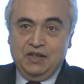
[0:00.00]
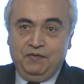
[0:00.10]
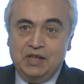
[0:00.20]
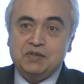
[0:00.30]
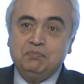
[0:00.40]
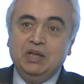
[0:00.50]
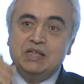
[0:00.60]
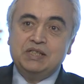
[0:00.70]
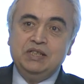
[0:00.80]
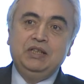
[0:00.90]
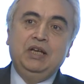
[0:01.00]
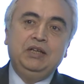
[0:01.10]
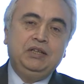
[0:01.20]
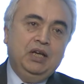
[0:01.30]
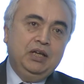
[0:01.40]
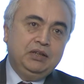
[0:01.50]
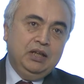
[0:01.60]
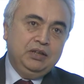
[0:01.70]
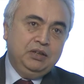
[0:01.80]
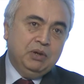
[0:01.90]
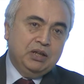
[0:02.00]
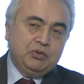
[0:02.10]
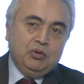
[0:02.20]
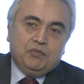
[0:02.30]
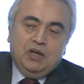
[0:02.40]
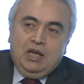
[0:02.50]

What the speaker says: fields plus the demand growth.